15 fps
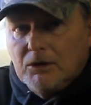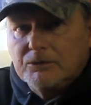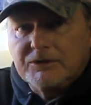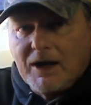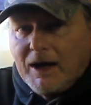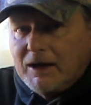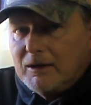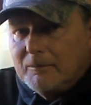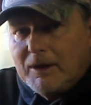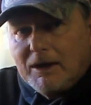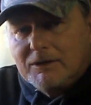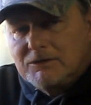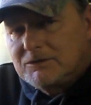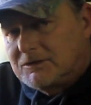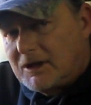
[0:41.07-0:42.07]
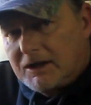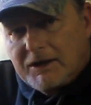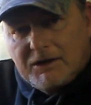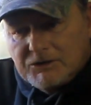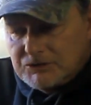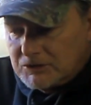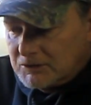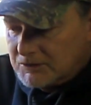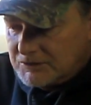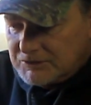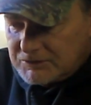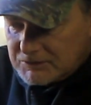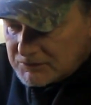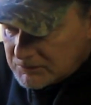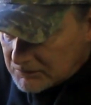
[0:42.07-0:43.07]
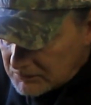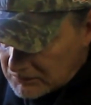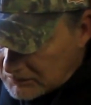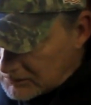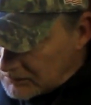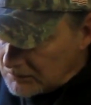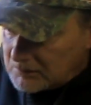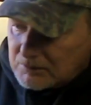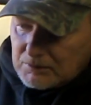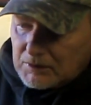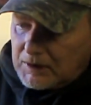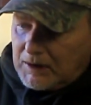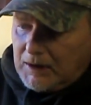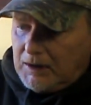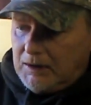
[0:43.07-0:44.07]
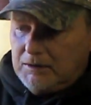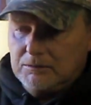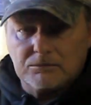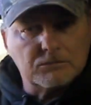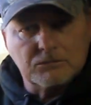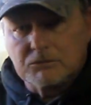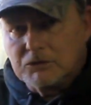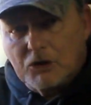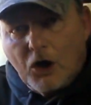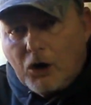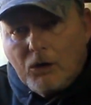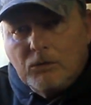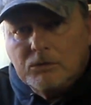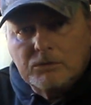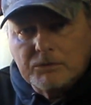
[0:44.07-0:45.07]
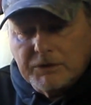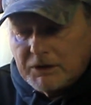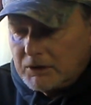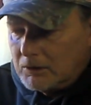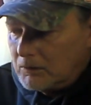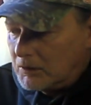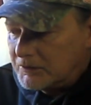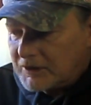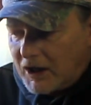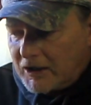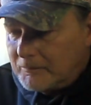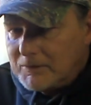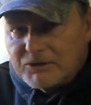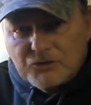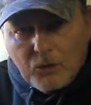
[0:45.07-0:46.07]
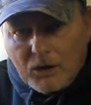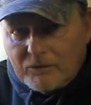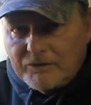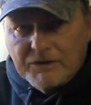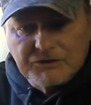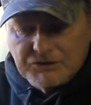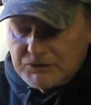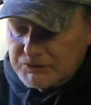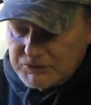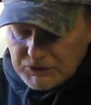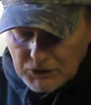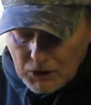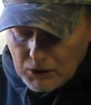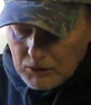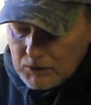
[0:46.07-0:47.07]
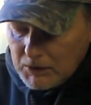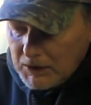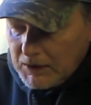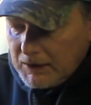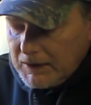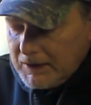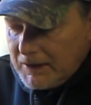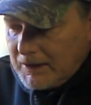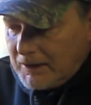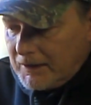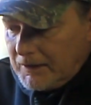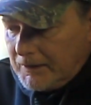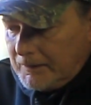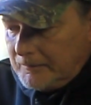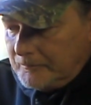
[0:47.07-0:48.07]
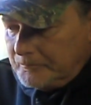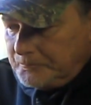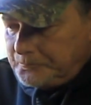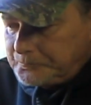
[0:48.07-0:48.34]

tie them at 10 inches and go, or tie them at 12 inches and go. um,